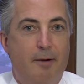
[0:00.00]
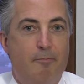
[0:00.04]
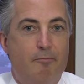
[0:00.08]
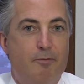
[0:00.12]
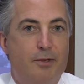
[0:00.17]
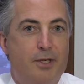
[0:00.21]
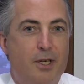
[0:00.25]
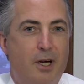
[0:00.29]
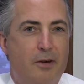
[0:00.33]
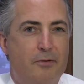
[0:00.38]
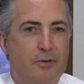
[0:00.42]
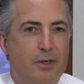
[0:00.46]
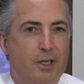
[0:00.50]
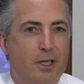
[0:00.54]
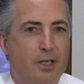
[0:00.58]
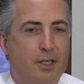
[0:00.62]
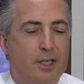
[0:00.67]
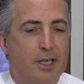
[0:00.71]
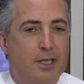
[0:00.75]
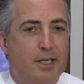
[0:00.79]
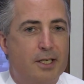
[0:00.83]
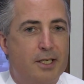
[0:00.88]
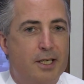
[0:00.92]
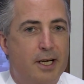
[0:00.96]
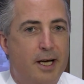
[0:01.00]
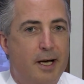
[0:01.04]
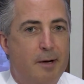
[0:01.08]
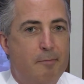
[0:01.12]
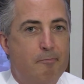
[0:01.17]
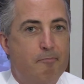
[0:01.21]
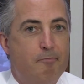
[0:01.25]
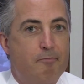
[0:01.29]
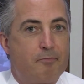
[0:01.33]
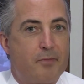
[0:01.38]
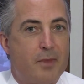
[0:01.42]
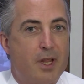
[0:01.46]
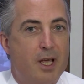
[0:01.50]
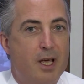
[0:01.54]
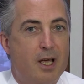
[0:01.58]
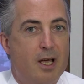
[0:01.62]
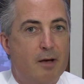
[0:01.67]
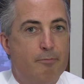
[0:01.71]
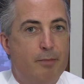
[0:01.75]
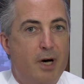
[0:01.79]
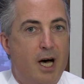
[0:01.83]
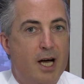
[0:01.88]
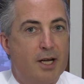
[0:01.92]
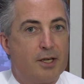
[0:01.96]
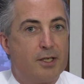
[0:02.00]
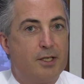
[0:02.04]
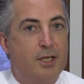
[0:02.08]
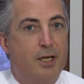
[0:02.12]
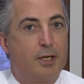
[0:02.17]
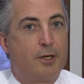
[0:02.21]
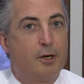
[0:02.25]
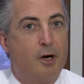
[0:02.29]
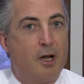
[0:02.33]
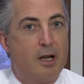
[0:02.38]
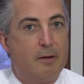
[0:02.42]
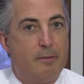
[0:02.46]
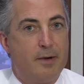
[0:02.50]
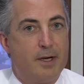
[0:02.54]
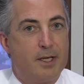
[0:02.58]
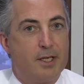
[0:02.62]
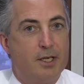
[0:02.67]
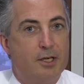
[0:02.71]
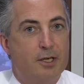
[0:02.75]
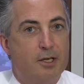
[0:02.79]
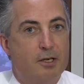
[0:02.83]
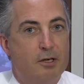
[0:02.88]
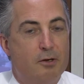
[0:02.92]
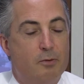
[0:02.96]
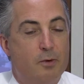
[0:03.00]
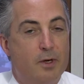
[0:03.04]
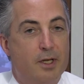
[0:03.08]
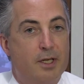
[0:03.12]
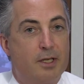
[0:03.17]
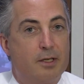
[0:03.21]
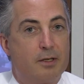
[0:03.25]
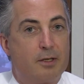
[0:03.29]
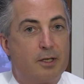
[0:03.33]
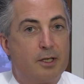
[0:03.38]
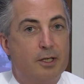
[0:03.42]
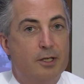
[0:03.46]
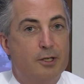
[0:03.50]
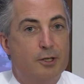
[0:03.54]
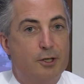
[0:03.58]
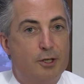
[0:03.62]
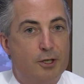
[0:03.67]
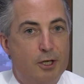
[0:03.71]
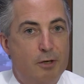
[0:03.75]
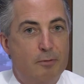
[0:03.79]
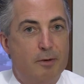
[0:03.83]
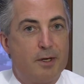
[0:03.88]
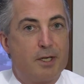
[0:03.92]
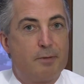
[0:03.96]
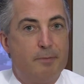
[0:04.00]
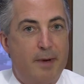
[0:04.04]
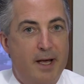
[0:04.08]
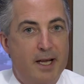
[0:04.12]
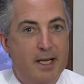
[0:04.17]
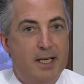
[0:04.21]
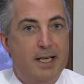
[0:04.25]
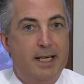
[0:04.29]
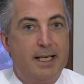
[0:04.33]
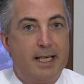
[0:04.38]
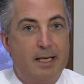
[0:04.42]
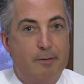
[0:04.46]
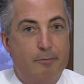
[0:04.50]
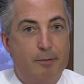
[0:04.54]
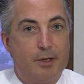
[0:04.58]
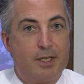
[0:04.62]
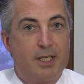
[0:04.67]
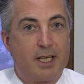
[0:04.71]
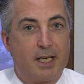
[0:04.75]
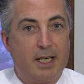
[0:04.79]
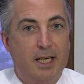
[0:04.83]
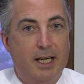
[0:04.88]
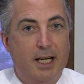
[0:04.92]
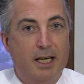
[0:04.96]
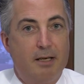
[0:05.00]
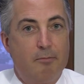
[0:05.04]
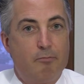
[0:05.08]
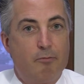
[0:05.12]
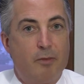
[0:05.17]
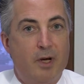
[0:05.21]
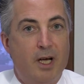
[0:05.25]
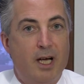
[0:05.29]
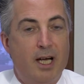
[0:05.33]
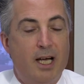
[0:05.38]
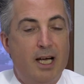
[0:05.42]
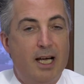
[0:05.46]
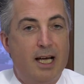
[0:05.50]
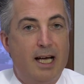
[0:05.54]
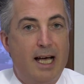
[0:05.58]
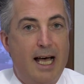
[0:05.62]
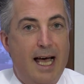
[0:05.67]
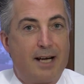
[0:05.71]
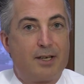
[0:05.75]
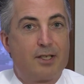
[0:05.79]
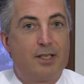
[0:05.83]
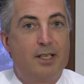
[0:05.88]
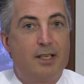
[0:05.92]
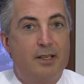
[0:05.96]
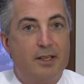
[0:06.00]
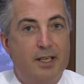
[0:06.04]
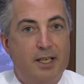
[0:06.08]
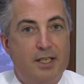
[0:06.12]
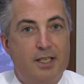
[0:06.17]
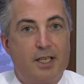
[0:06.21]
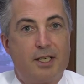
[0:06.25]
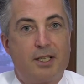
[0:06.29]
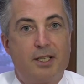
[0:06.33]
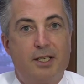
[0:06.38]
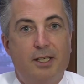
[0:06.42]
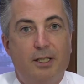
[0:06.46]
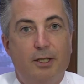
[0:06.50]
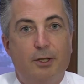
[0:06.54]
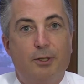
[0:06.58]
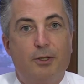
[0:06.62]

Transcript: So if you look at parts of the economy to do with consumer spending in particular, actually these are still